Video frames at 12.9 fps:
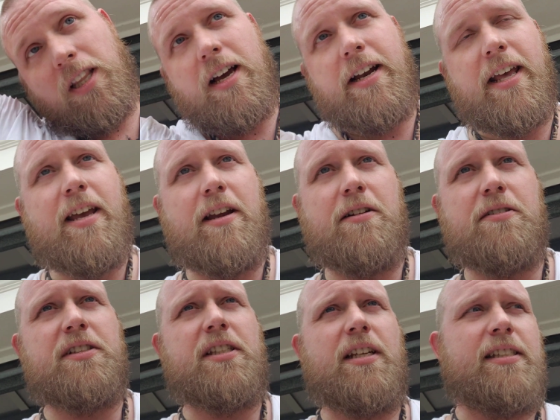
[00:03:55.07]
a lot of air.
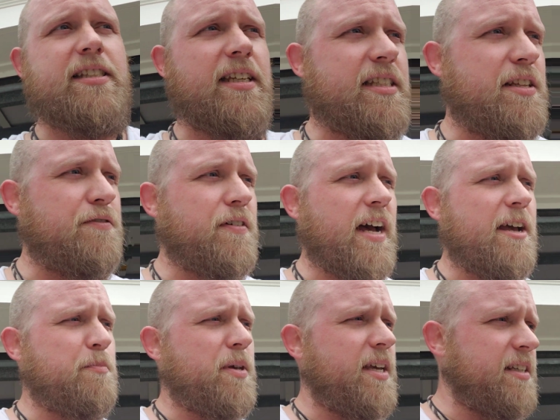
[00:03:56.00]
Instead of
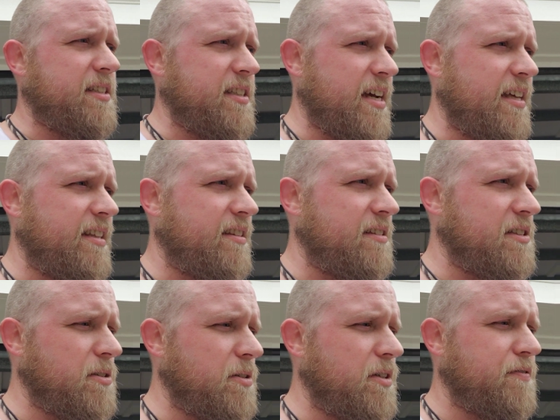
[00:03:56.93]
65 psi that
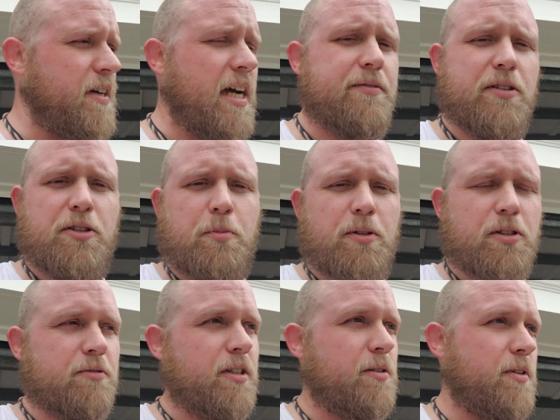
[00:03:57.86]
these 35s are
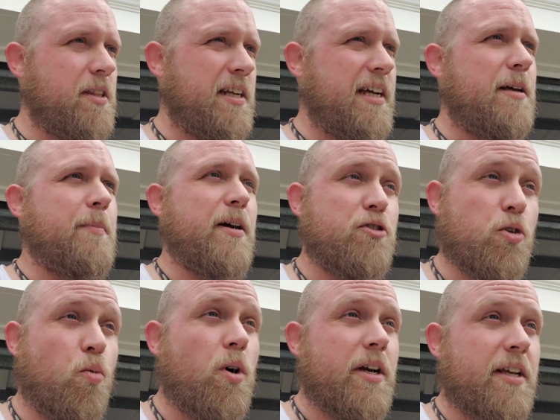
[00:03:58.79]
supposed to run with, it at about
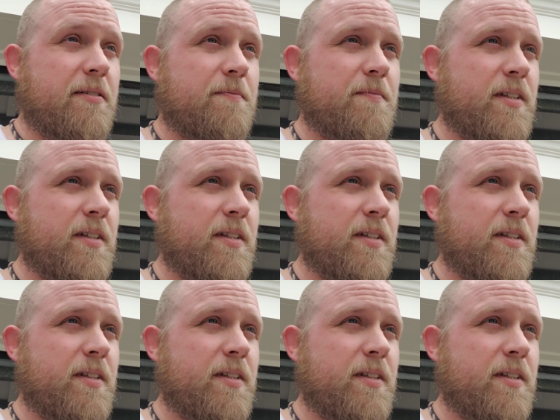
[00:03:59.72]
20.